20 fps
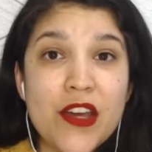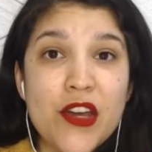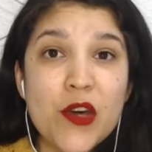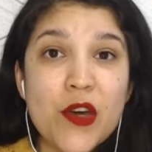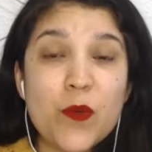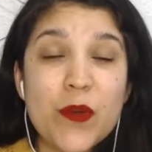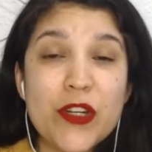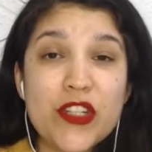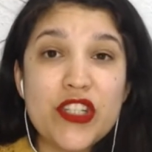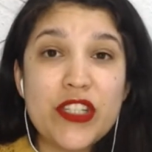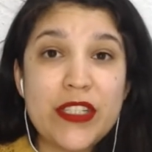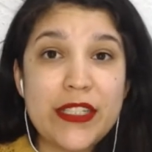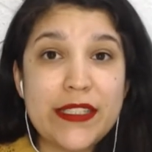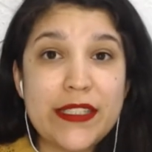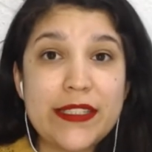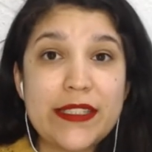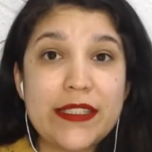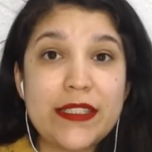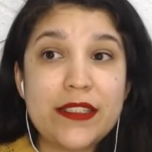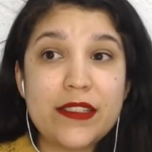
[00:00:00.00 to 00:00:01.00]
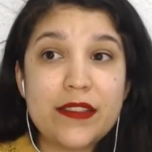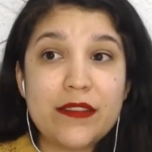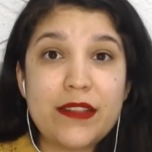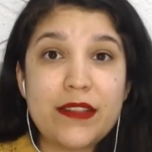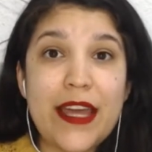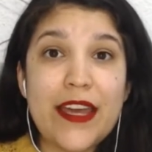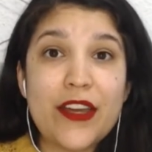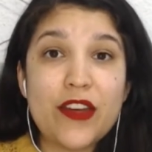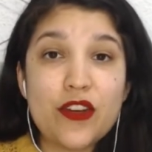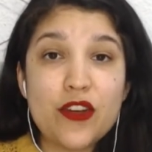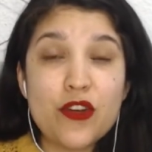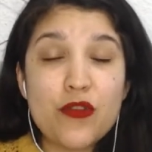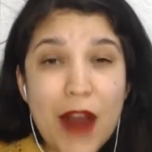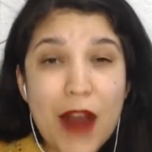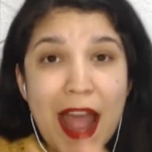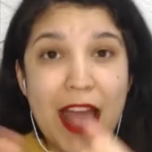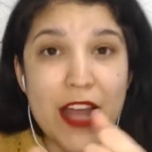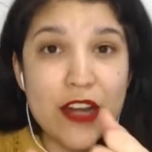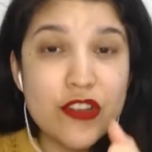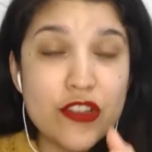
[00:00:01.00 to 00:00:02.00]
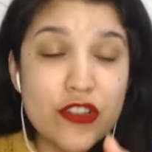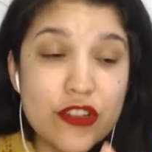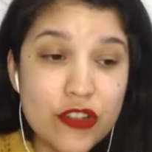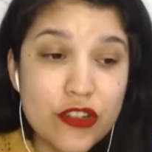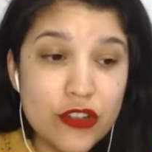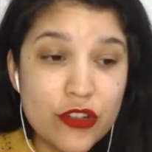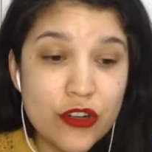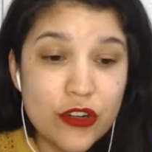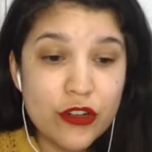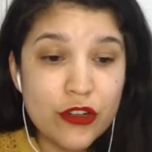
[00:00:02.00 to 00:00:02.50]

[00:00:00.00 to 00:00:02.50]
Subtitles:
which is like crash,